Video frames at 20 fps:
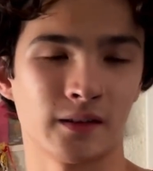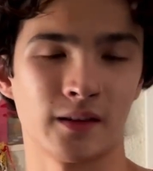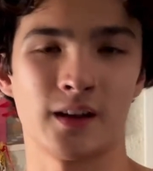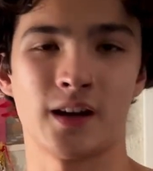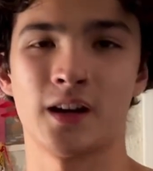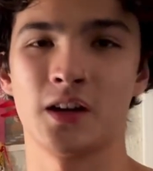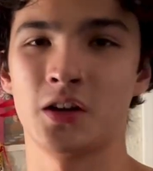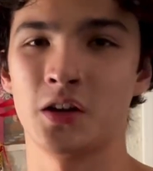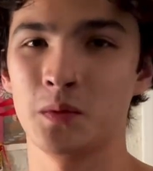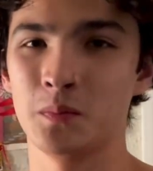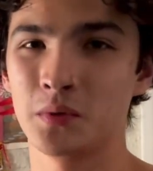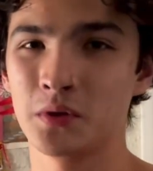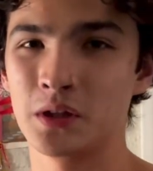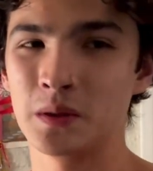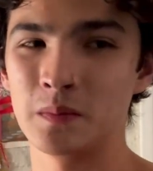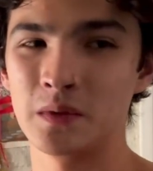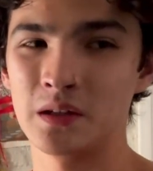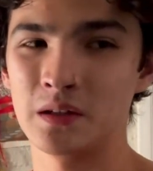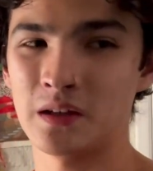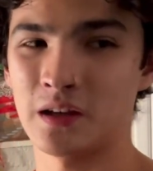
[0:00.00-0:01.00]
that I could put
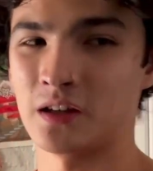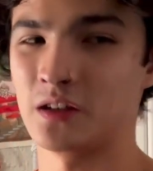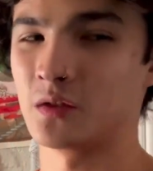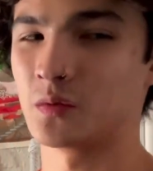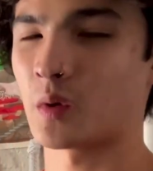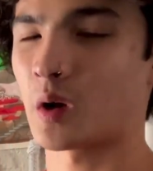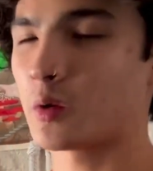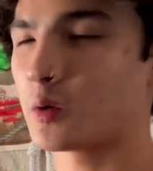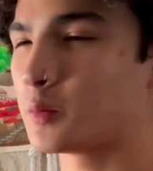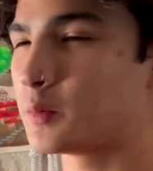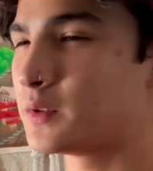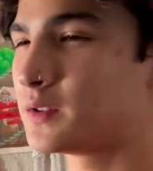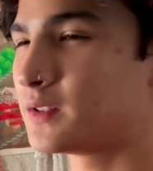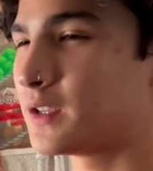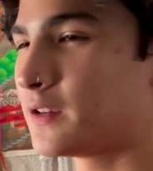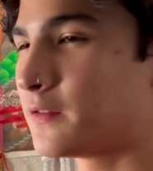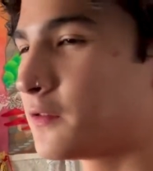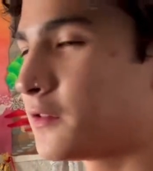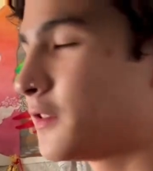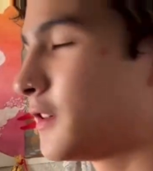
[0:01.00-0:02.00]
them in and it would probably be
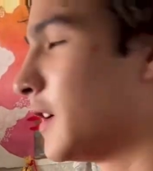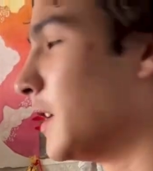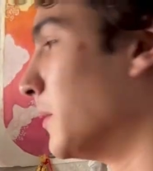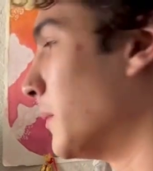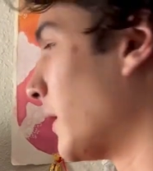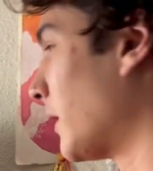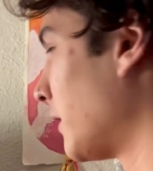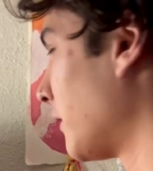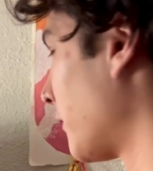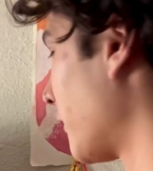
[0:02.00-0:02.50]
safer and better